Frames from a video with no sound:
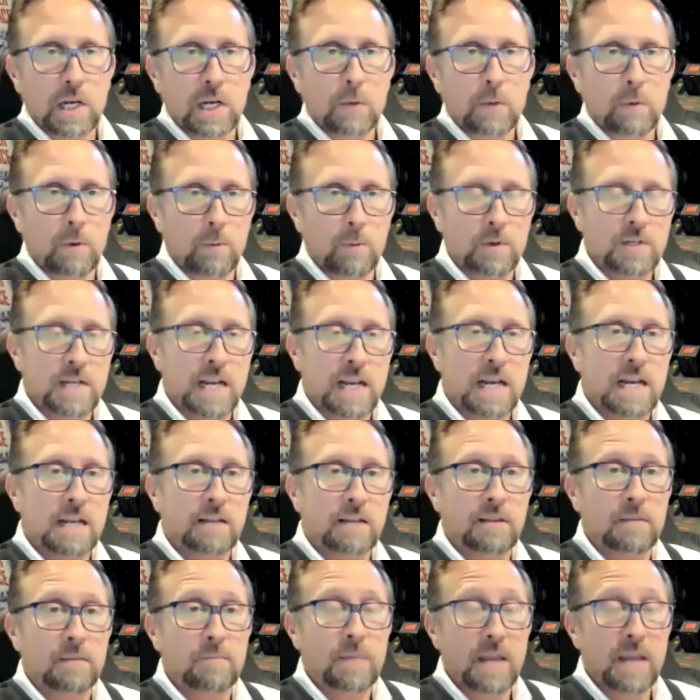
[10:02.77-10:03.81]
where we're
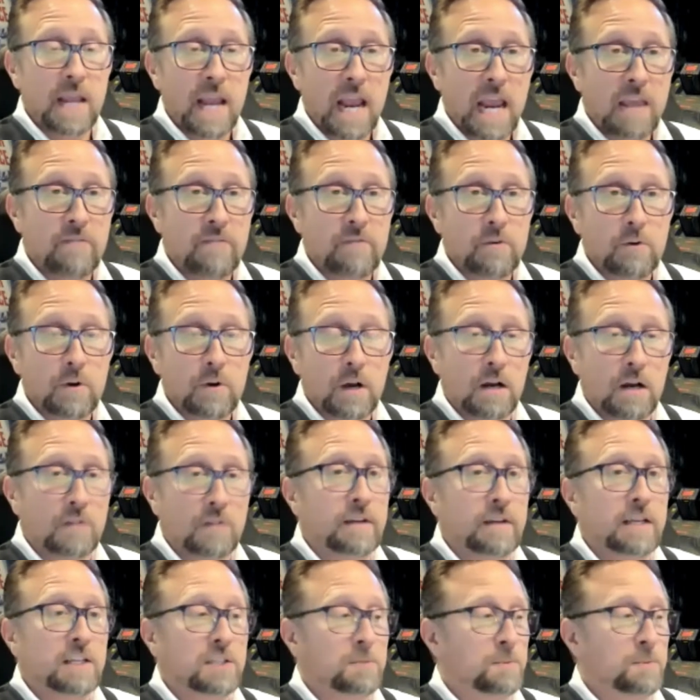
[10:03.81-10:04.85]
taking the behavior
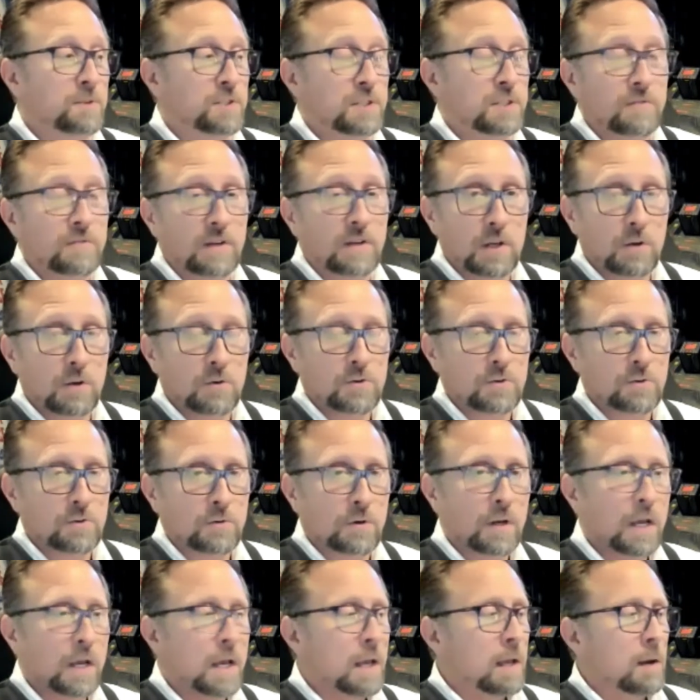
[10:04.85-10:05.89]
of a specific
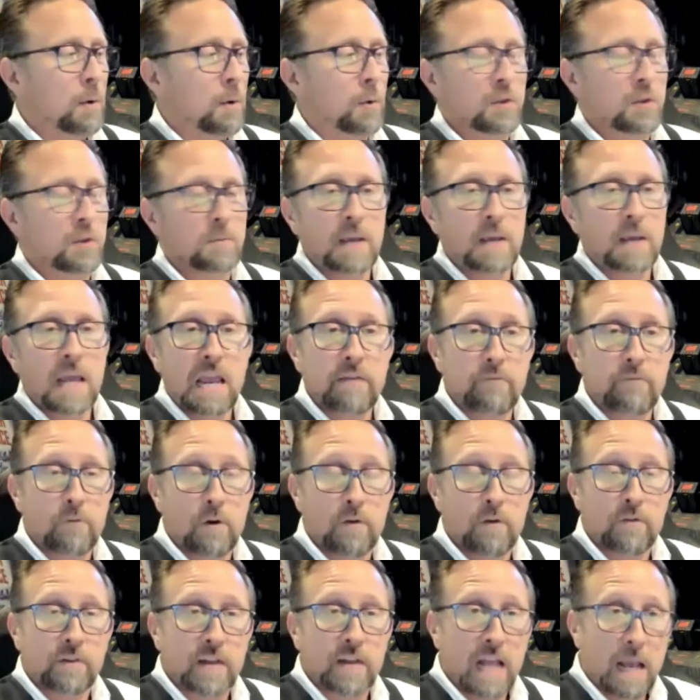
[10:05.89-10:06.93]
user or the
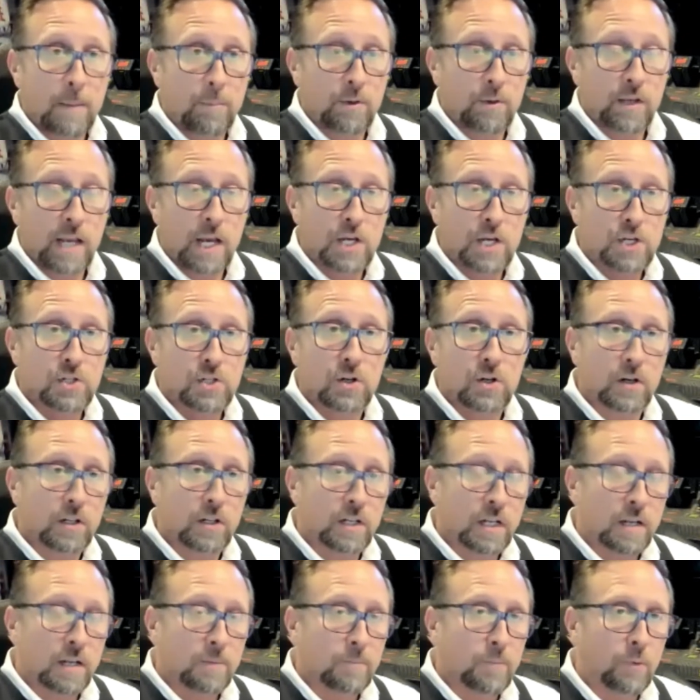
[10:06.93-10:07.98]
behavior of an application on
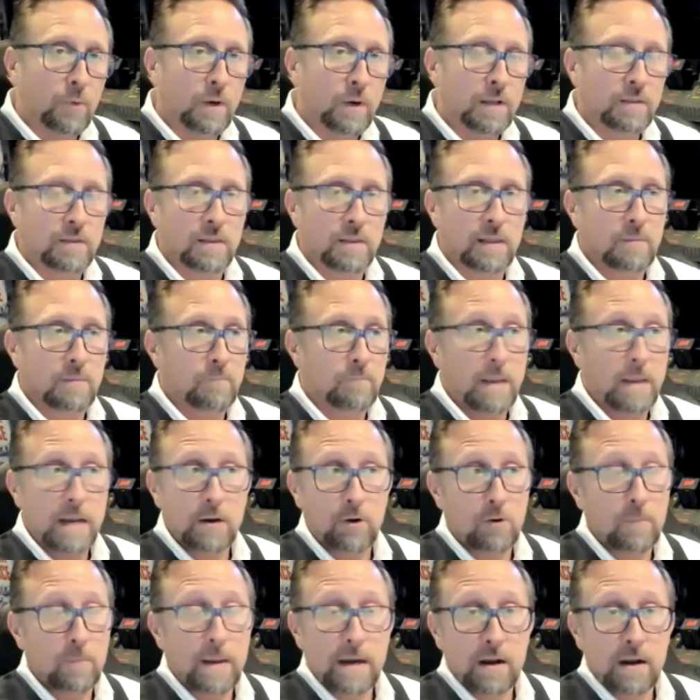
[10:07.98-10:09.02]
an endpoint that may
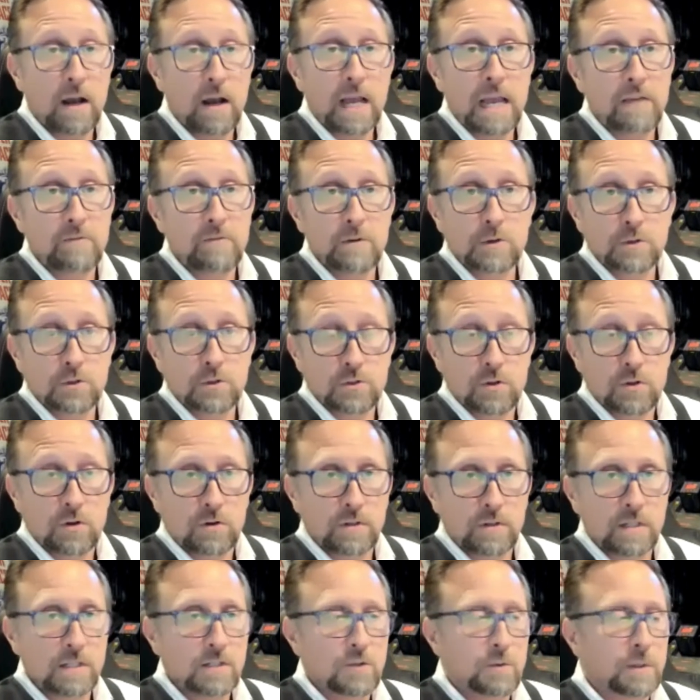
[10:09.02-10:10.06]
or may not have users
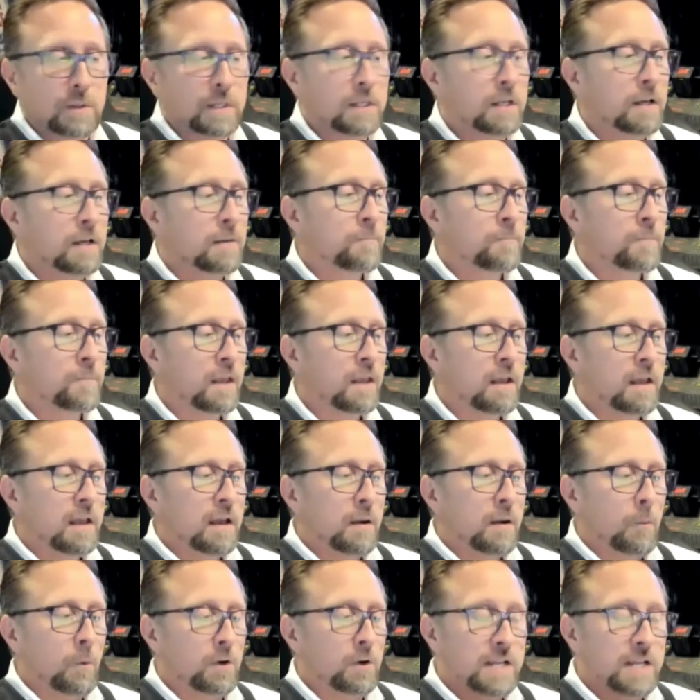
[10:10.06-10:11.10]
logged into it.
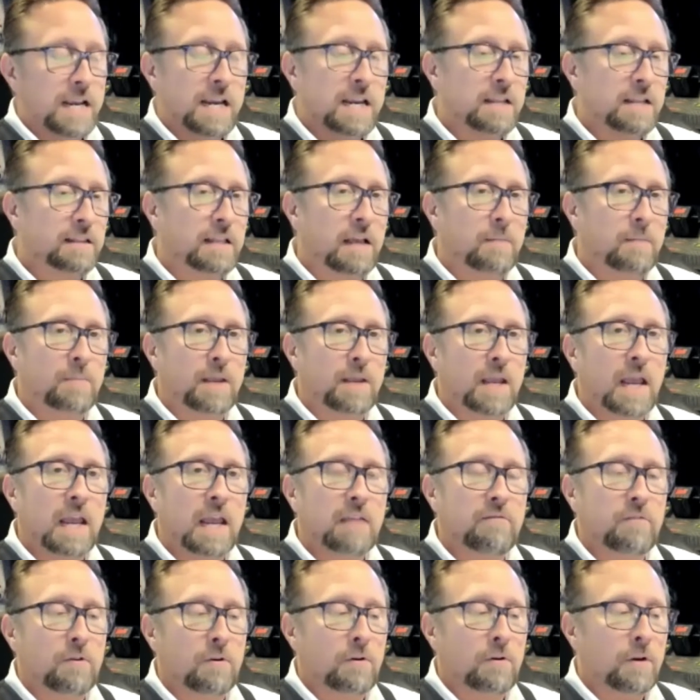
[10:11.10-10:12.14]
We're taking that
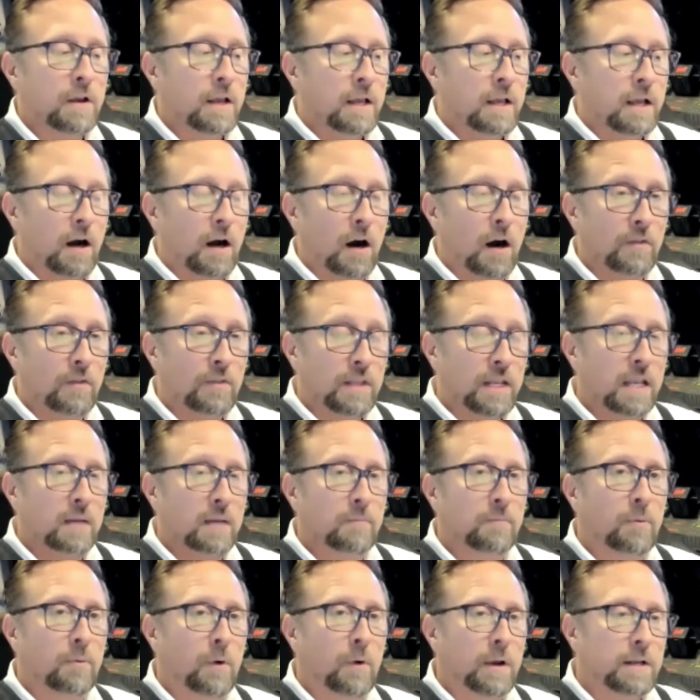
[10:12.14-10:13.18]
behavior on the
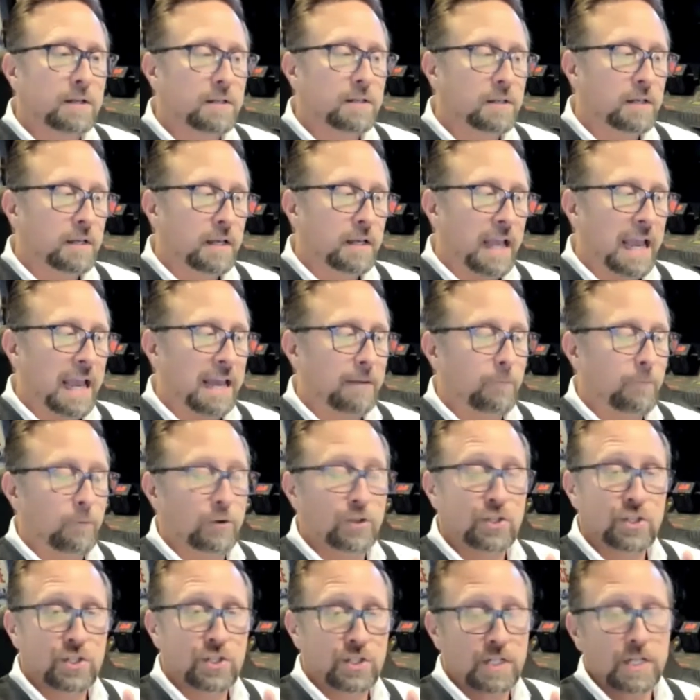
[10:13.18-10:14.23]
endpoint and we're
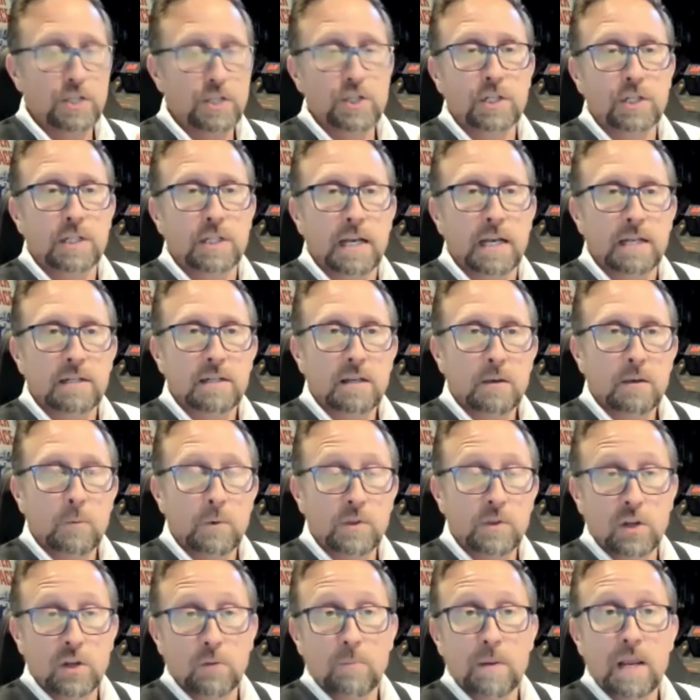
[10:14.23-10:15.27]
stitching that
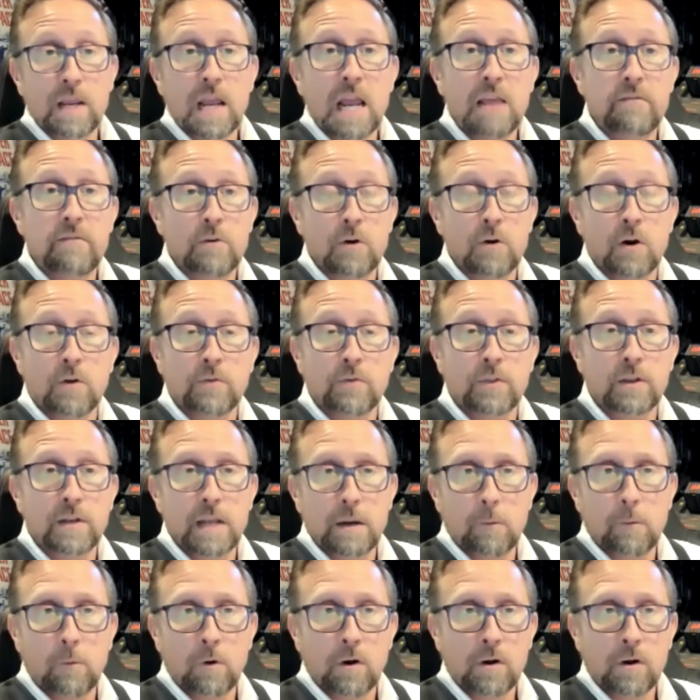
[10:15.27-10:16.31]
with their behavior on the
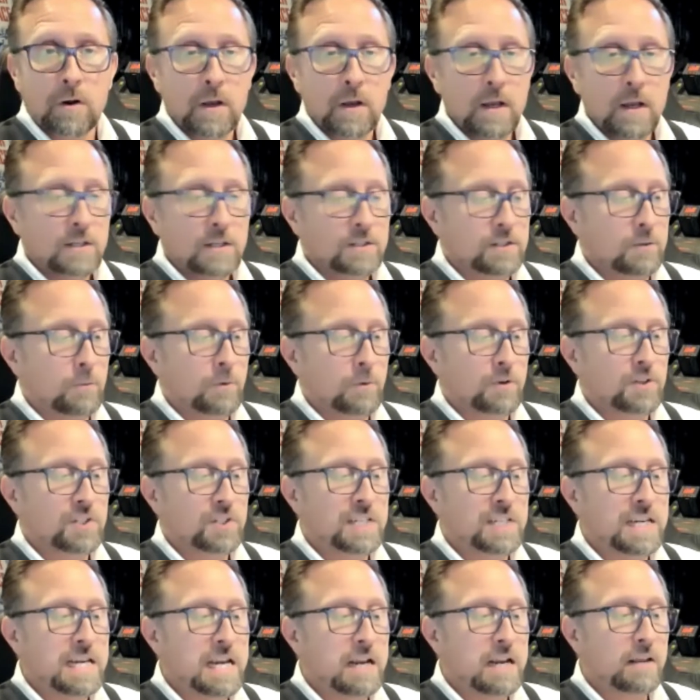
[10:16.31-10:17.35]
network. So we're
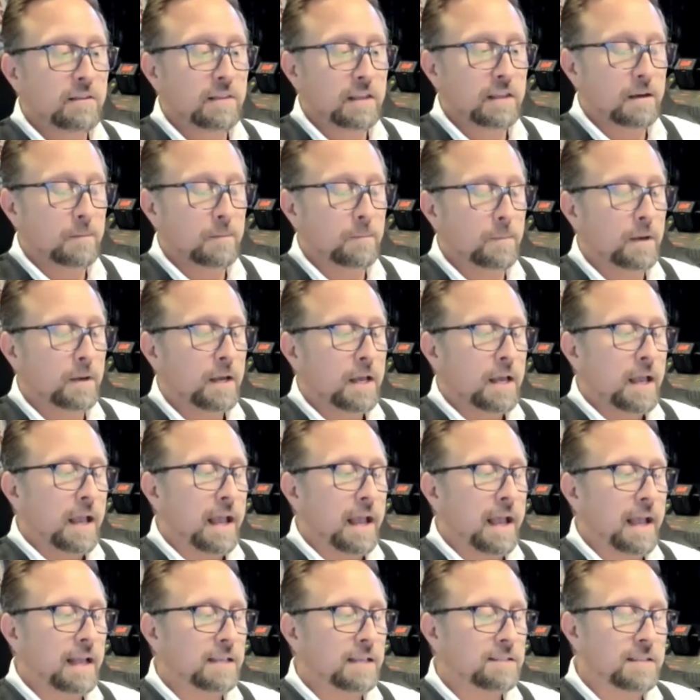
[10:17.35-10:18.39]
seeing them
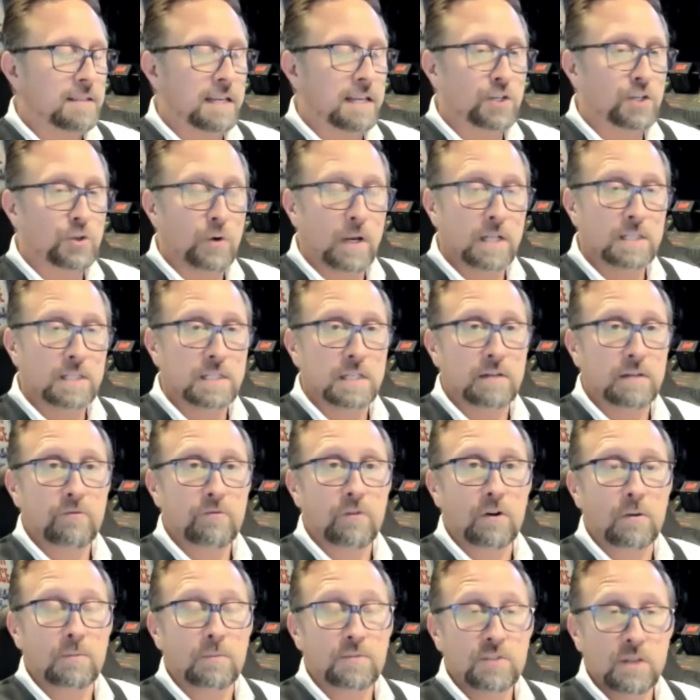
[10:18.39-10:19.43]
as they transit
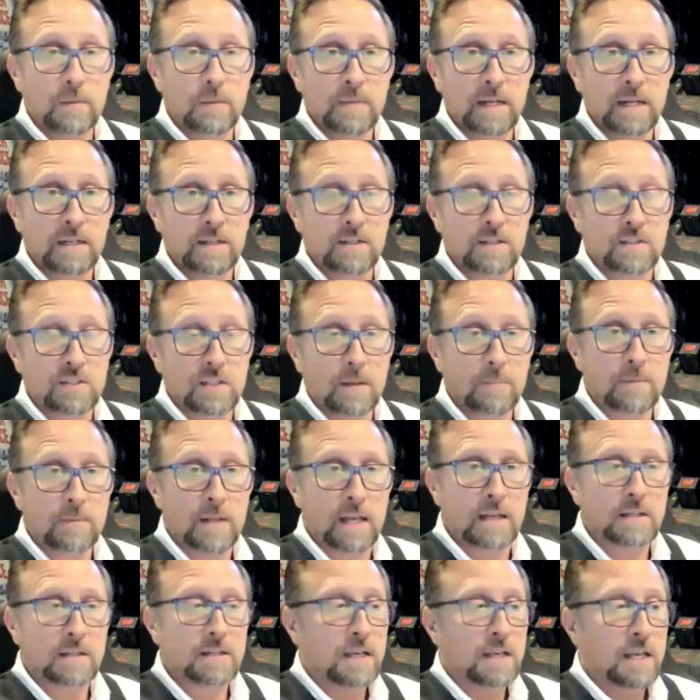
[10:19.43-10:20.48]
from subnet to
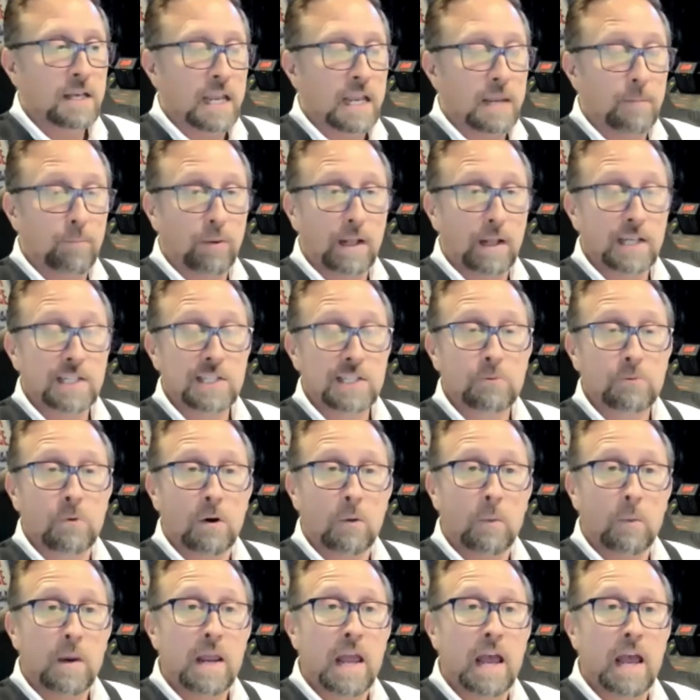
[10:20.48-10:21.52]
subnet in places
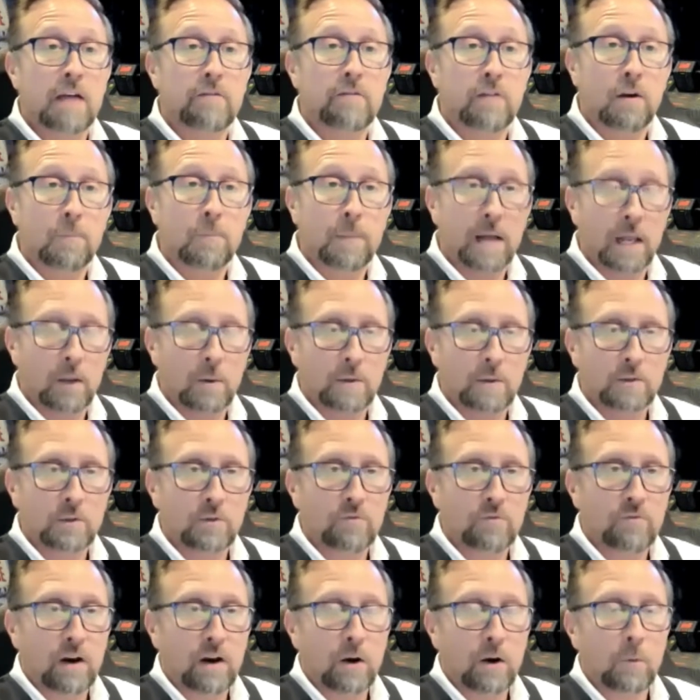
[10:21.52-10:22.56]
where we have our Palo Alto
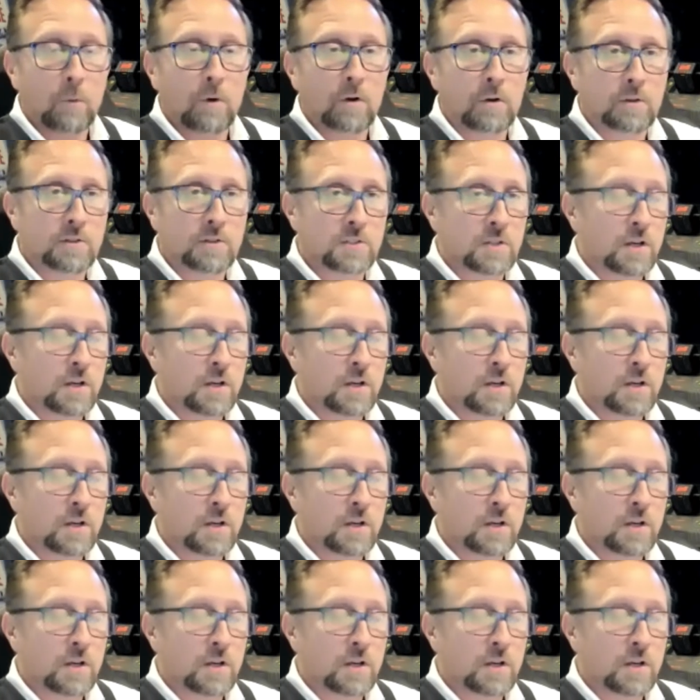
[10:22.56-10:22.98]
firewalls